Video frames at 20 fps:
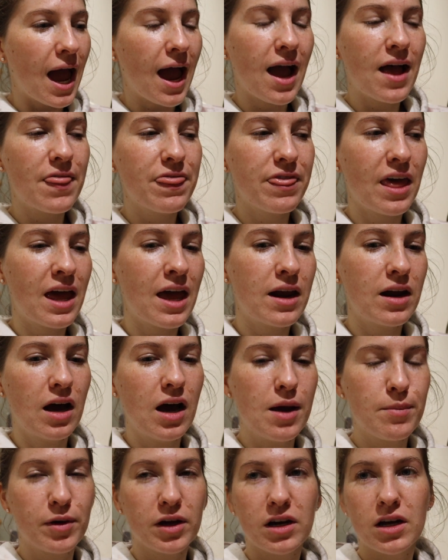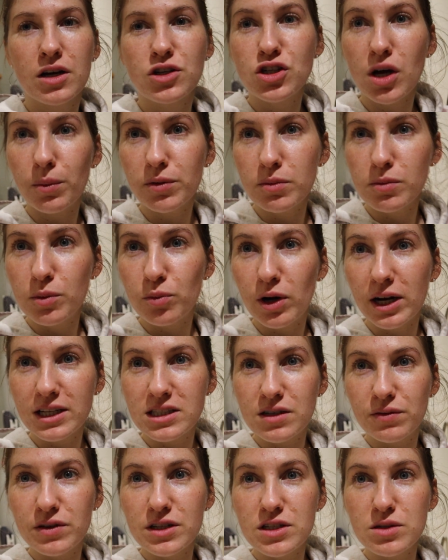and then I'm going to chop them up
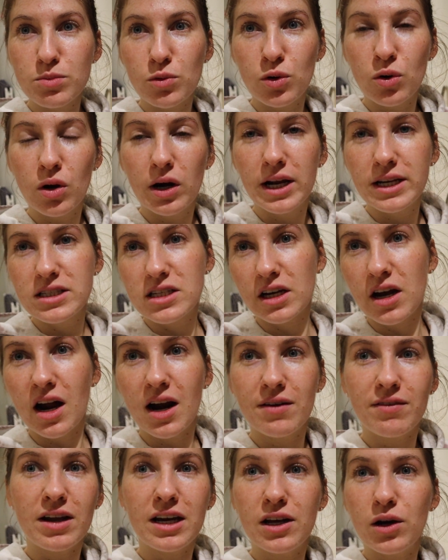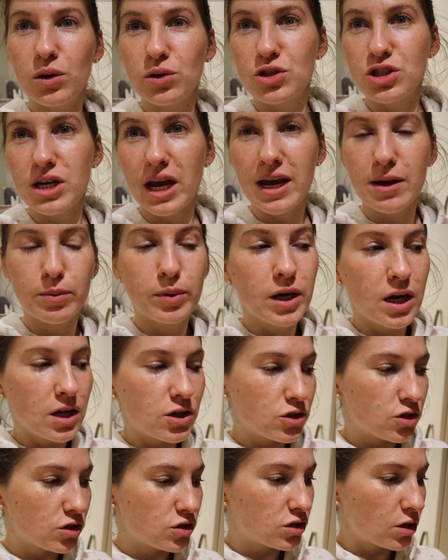relatively small into kind of any old shape,
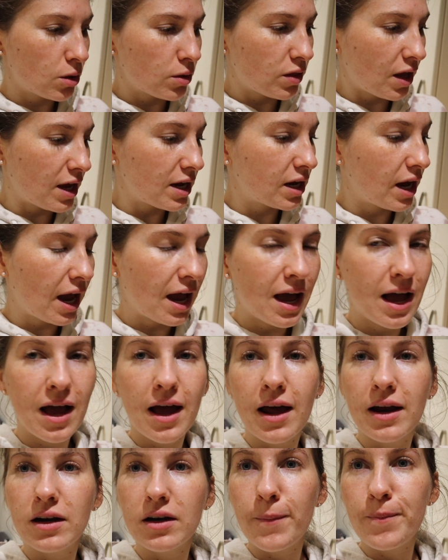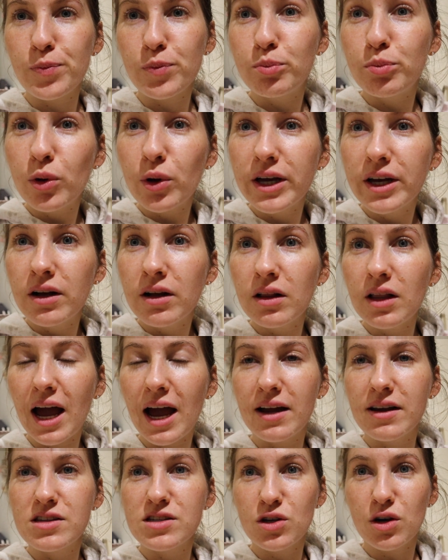just so they can boil
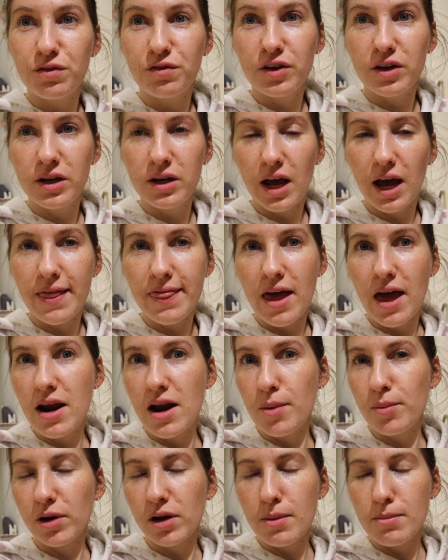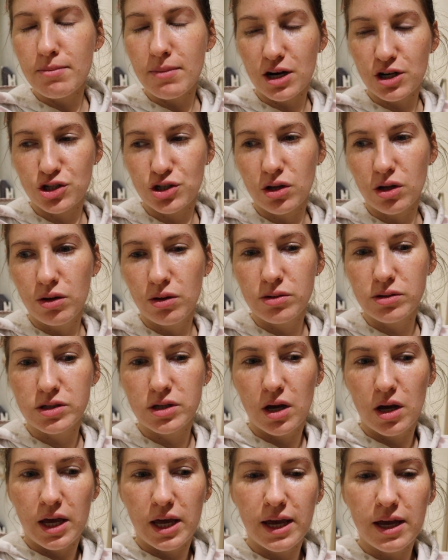and soften, and then I'm going to mash
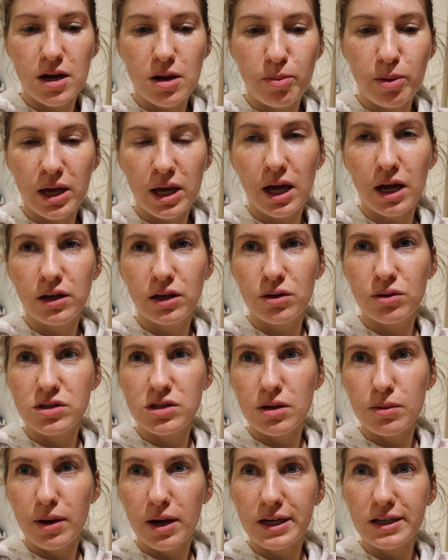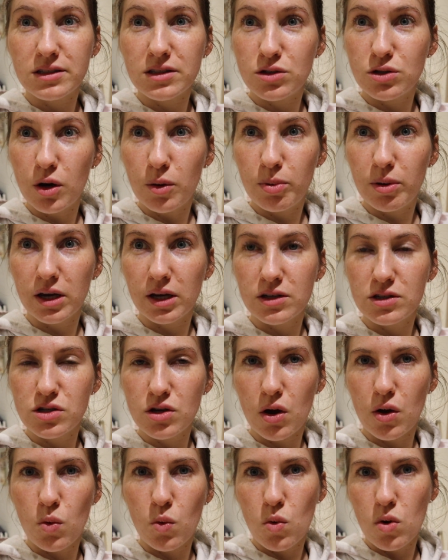those in a bit and use them as the topping.
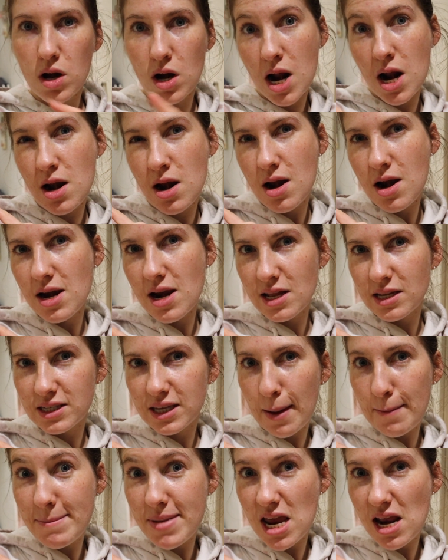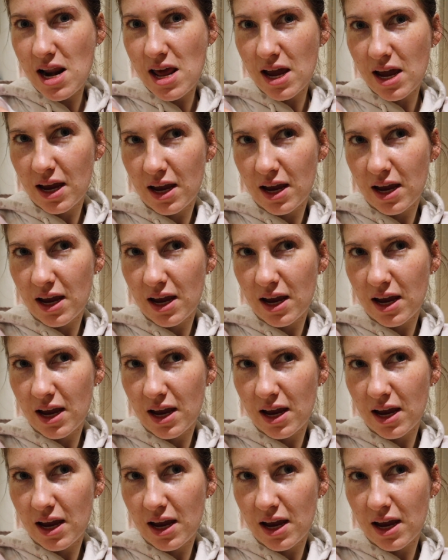So let's get peeling.